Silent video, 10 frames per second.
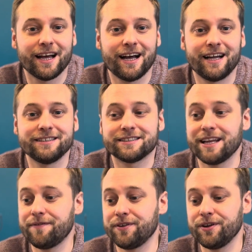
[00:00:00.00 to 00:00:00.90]
And
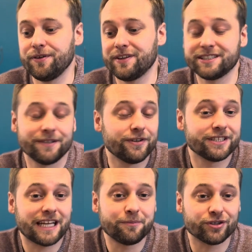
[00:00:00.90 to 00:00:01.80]
if this is your first
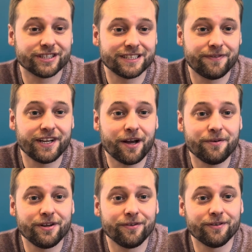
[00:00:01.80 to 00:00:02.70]
time watching this video
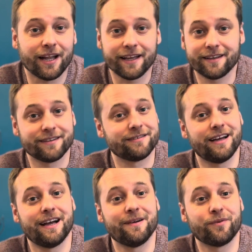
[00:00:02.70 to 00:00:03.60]
and you like
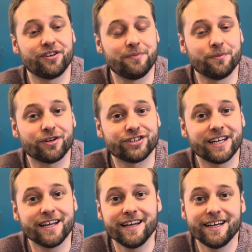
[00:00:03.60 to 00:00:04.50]
what you've been watching,